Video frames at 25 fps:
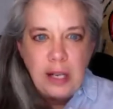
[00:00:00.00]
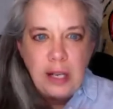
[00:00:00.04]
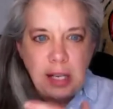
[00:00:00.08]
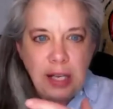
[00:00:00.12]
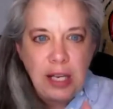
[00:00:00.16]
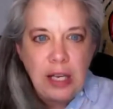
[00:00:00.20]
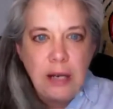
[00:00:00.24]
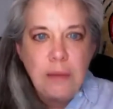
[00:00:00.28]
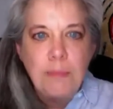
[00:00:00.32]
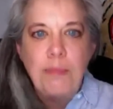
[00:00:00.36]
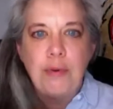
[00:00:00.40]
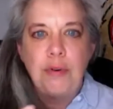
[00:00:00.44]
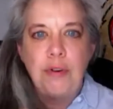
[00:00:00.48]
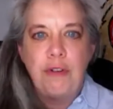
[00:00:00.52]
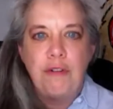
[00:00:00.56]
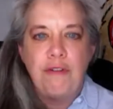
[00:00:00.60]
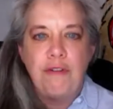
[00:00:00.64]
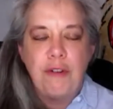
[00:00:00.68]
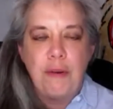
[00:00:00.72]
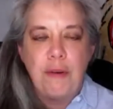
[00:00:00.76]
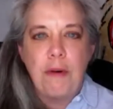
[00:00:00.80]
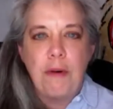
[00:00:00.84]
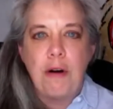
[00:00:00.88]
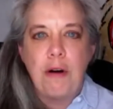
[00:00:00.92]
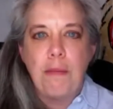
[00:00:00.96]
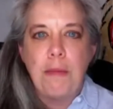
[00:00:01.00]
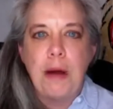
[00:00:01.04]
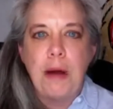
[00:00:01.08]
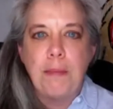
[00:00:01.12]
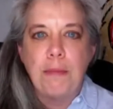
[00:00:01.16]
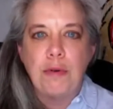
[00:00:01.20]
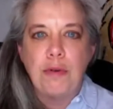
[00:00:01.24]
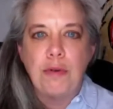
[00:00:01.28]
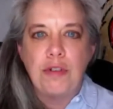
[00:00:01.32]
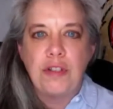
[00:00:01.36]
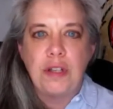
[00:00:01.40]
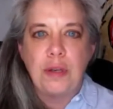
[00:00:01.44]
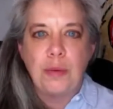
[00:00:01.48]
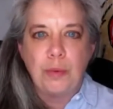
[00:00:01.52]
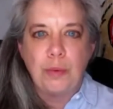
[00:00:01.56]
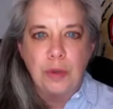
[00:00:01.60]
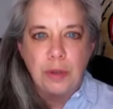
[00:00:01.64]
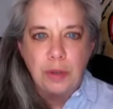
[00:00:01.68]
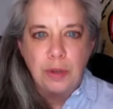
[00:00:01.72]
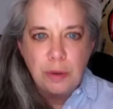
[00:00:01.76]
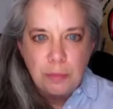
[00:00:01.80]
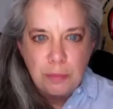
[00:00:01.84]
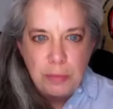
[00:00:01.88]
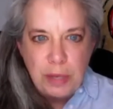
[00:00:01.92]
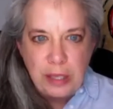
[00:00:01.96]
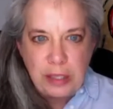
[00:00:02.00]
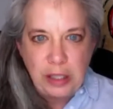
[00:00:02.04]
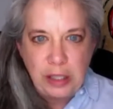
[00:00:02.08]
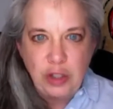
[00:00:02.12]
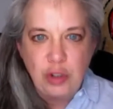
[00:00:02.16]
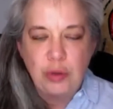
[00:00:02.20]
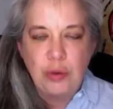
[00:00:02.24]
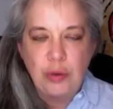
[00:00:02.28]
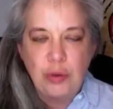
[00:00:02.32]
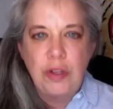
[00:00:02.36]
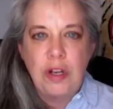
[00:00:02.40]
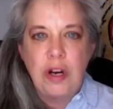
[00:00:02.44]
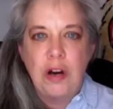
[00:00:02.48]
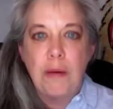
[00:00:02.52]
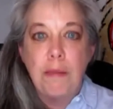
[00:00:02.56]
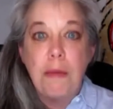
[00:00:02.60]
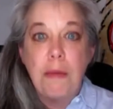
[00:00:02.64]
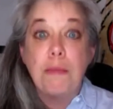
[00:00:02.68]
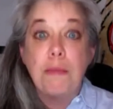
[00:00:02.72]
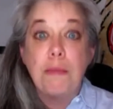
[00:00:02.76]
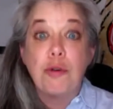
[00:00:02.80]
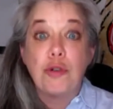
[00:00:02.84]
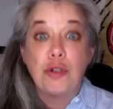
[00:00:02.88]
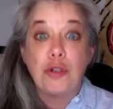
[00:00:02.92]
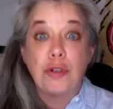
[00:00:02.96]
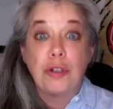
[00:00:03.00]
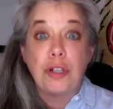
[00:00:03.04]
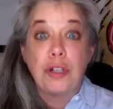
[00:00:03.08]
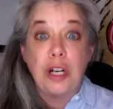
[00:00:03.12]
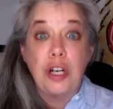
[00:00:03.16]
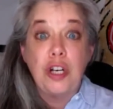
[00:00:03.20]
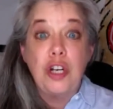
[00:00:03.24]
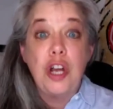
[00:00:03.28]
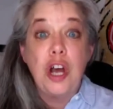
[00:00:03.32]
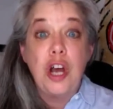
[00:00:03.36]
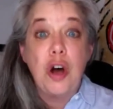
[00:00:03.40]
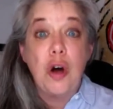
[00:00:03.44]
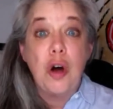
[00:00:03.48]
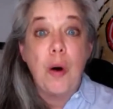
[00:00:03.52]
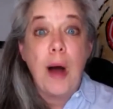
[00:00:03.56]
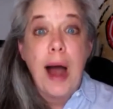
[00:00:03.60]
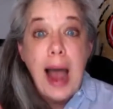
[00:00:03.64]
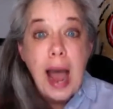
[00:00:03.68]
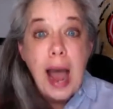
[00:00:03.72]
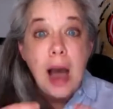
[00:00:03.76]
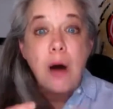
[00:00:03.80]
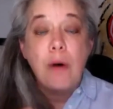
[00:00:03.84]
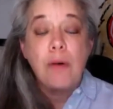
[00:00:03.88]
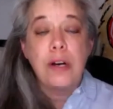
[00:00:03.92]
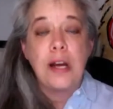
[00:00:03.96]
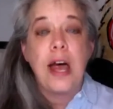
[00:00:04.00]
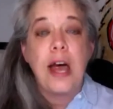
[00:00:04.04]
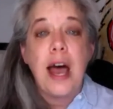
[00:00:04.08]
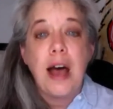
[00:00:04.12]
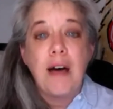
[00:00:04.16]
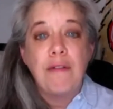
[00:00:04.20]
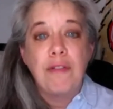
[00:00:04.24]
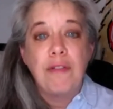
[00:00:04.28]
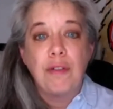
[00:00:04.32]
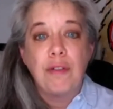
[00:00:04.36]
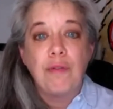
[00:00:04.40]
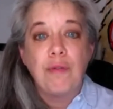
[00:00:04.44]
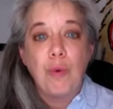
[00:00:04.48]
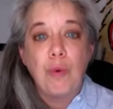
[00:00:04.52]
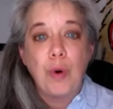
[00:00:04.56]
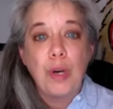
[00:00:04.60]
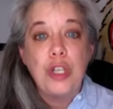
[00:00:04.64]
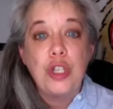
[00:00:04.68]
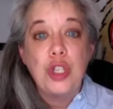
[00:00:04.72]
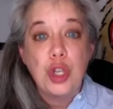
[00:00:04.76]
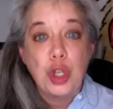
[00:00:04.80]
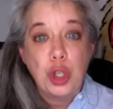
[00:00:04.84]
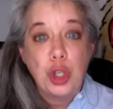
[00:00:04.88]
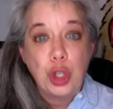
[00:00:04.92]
input from our members, that we're making sure that our members are going to know how to have their voice